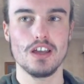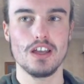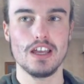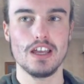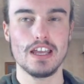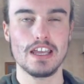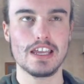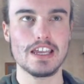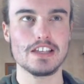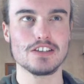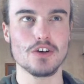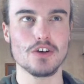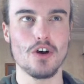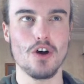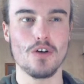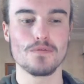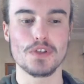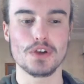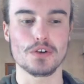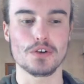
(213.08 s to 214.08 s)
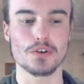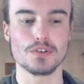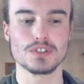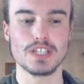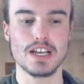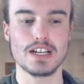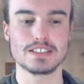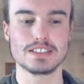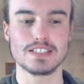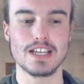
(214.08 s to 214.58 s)
ahead of the
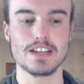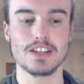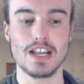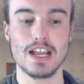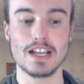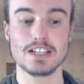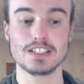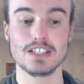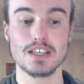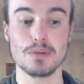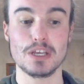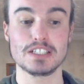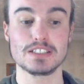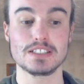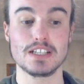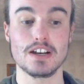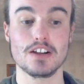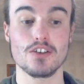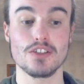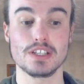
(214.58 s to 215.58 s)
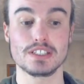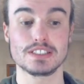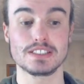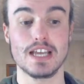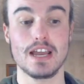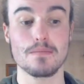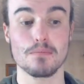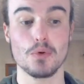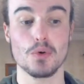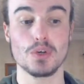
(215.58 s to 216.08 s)
Crusaders, they could actually be sitting on the
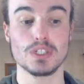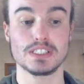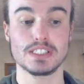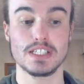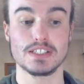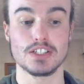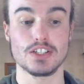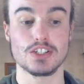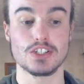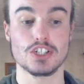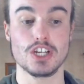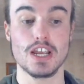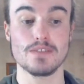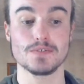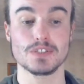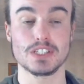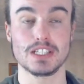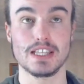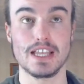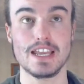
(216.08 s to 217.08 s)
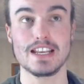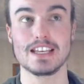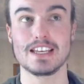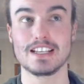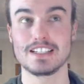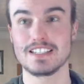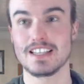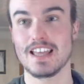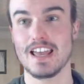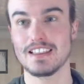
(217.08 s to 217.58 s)
same points as the Chiefs leading
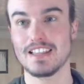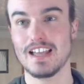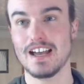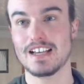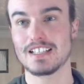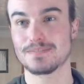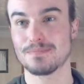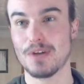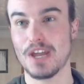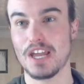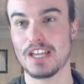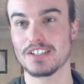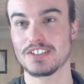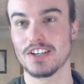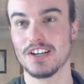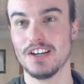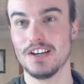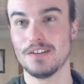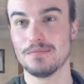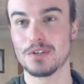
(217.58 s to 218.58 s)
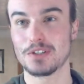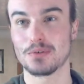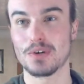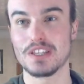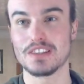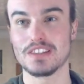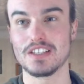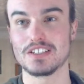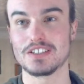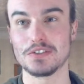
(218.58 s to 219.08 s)
into that last match between
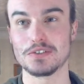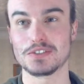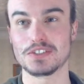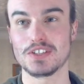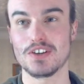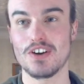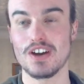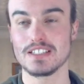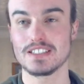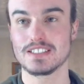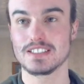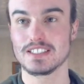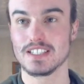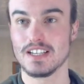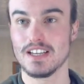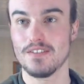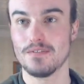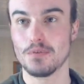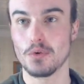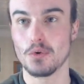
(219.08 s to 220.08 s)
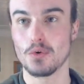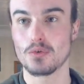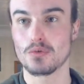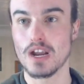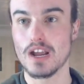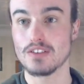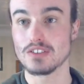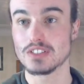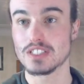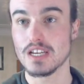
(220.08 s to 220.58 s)
the two sides for
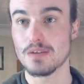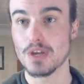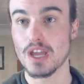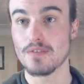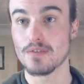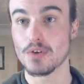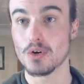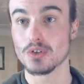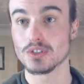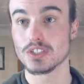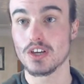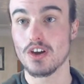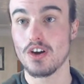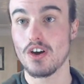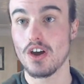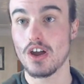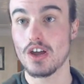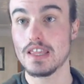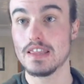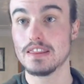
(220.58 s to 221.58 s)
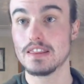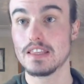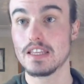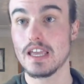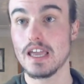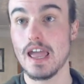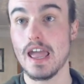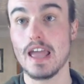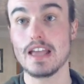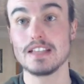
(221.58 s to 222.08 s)
round 10. We have also got in
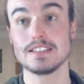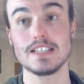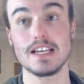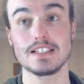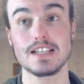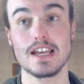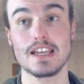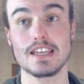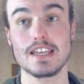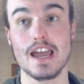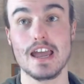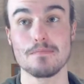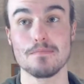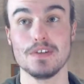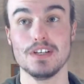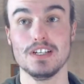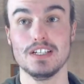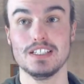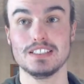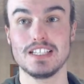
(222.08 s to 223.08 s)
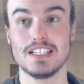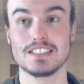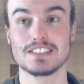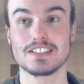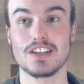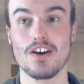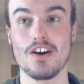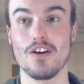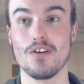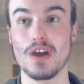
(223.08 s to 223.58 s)
their Anzac Day game, says
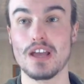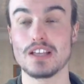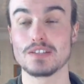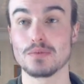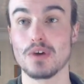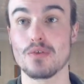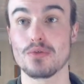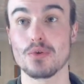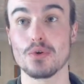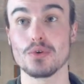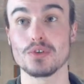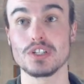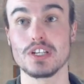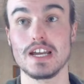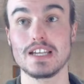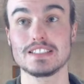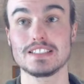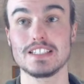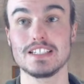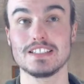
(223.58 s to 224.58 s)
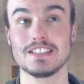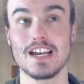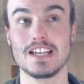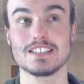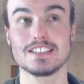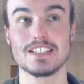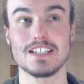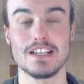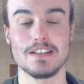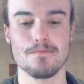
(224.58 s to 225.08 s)
Kyle, as well. Thought today, said
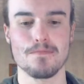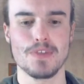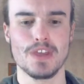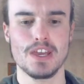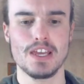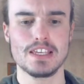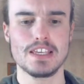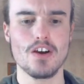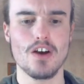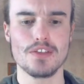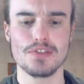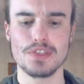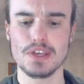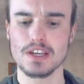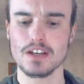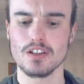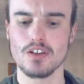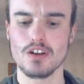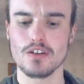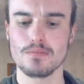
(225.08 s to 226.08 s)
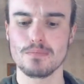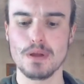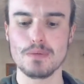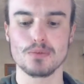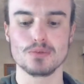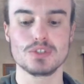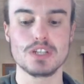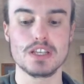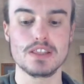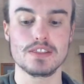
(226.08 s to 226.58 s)
Jason. Yeah, I think a lot of people
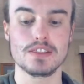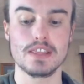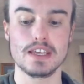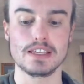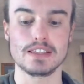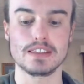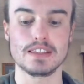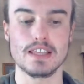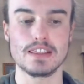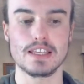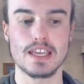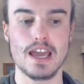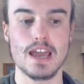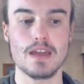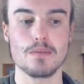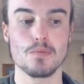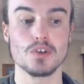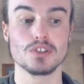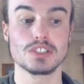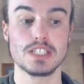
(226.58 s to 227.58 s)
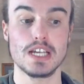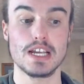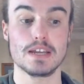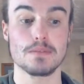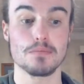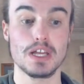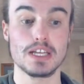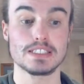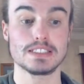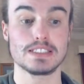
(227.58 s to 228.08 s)
did think that the game was taking
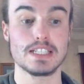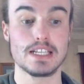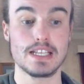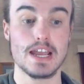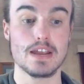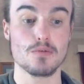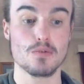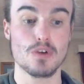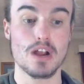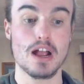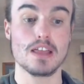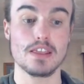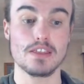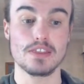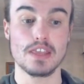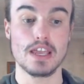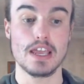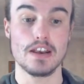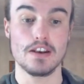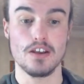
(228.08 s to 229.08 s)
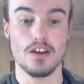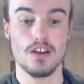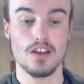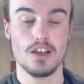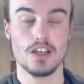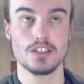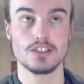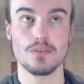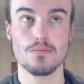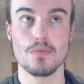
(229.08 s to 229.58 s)
place today rather than
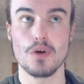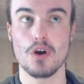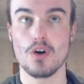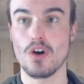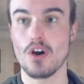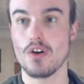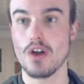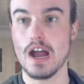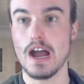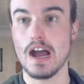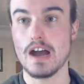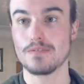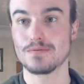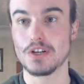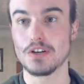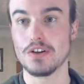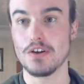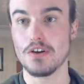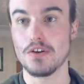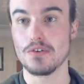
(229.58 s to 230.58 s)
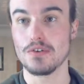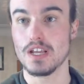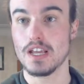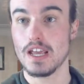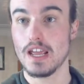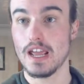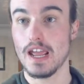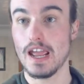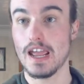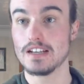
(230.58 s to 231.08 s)
tomorrow afternoon,
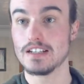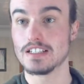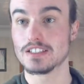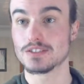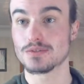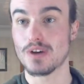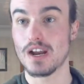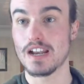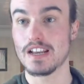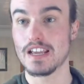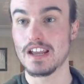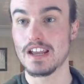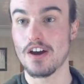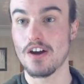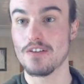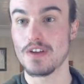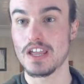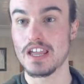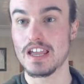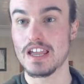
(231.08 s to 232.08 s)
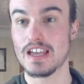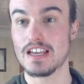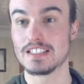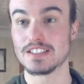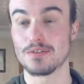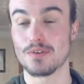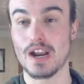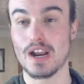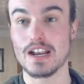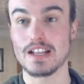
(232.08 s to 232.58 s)
and it's raining over here. Is
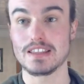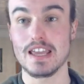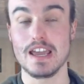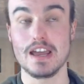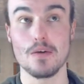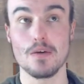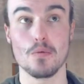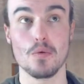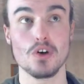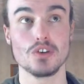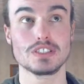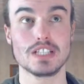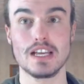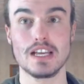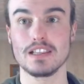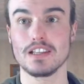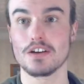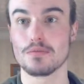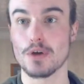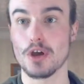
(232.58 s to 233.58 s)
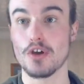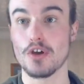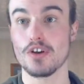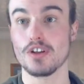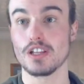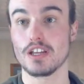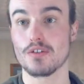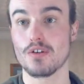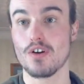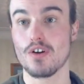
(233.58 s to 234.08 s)
it raining there? It was a little bit
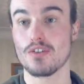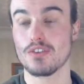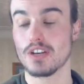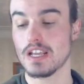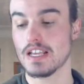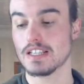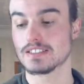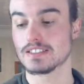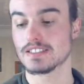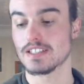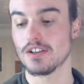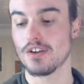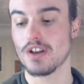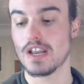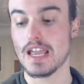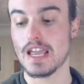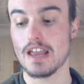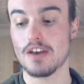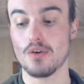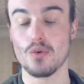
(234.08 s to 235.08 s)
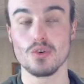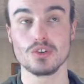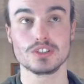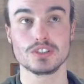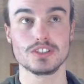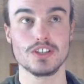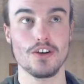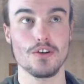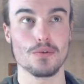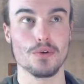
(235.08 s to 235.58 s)
earlier on, Saloni, and
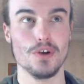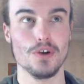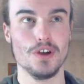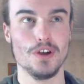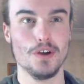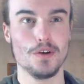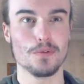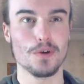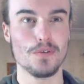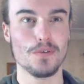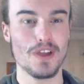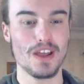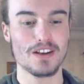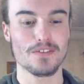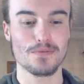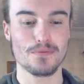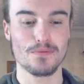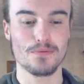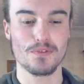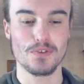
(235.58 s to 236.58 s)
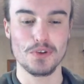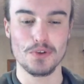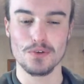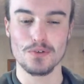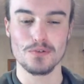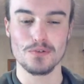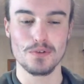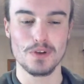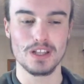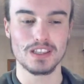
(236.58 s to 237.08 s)
also we've had a
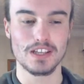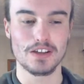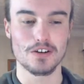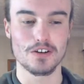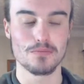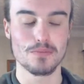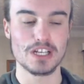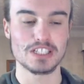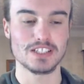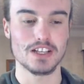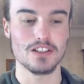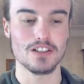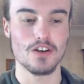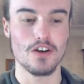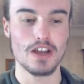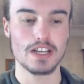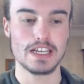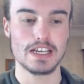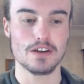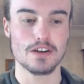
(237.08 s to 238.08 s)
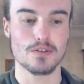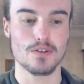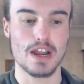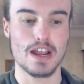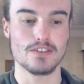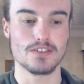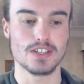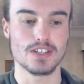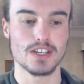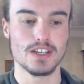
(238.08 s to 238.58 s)
few little bits of lightning
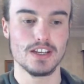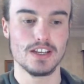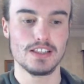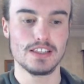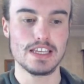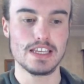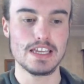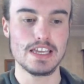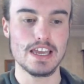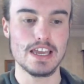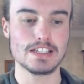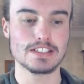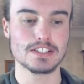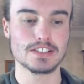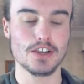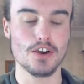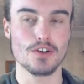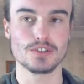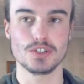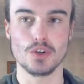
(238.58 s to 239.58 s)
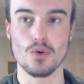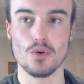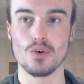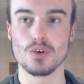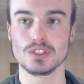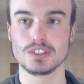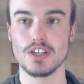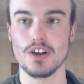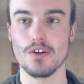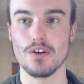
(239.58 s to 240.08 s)
around the East Coast,
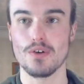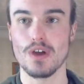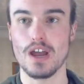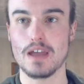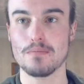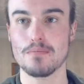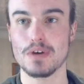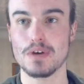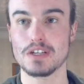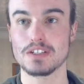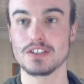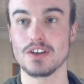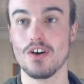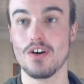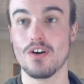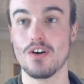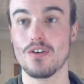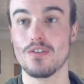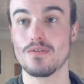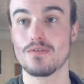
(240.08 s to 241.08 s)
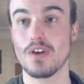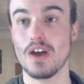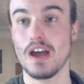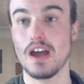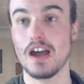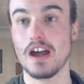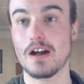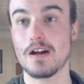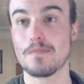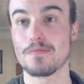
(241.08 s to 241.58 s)
also bit of
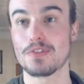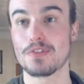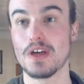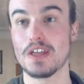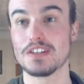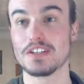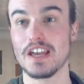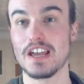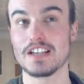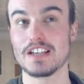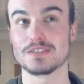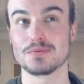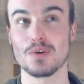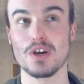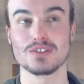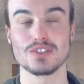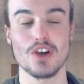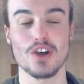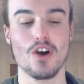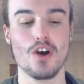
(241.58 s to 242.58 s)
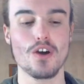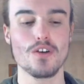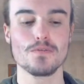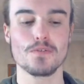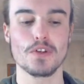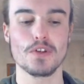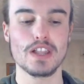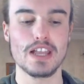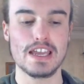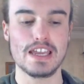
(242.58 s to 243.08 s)
thunder as well. So
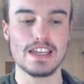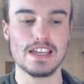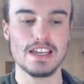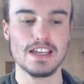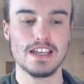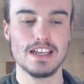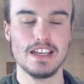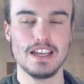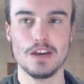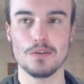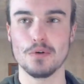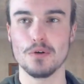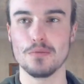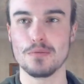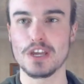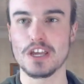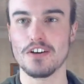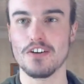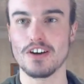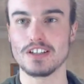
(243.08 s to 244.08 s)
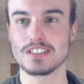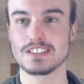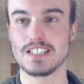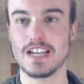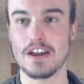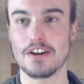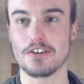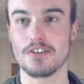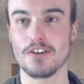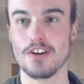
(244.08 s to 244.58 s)
hopefully it will be a nice
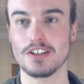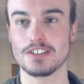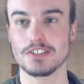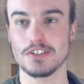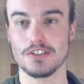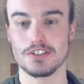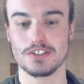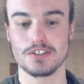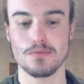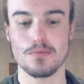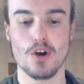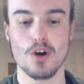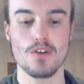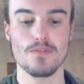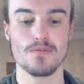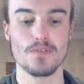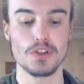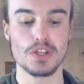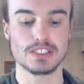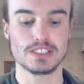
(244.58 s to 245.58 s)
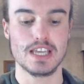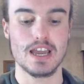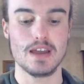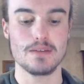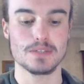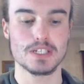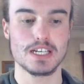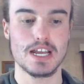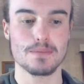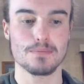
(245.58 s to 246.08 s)
day in Christchurch tomorrow for this game
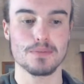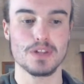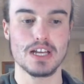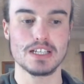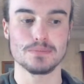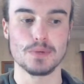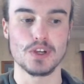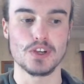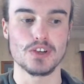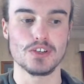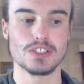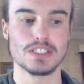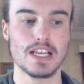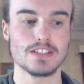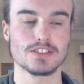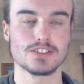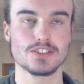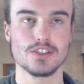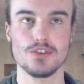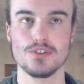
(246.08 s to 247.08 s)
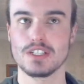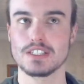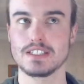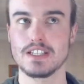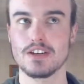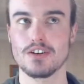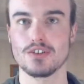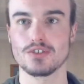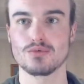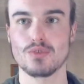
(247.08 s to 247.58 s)
to take place, because as soon as
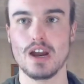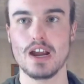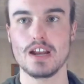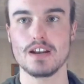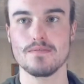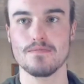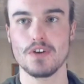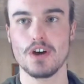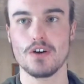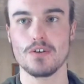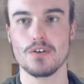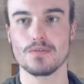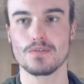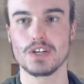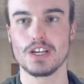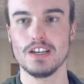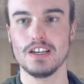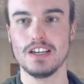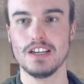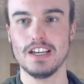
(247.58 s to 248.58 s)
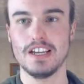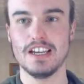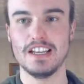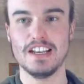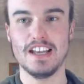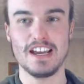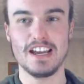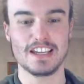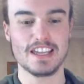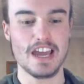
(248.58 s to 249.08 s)
there is rain involved in
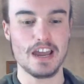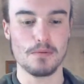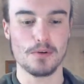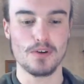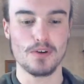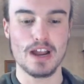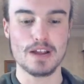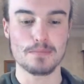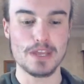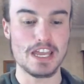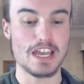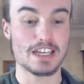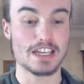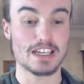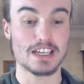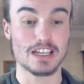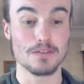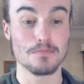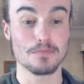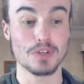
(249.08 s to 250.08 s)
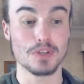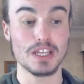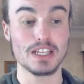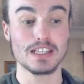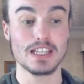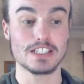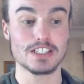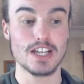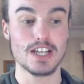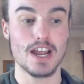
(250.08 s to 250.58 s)
a game of rugby, it can
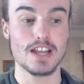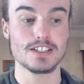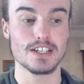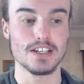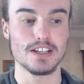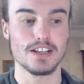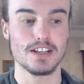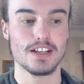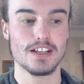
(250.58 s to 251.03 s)
completely change it.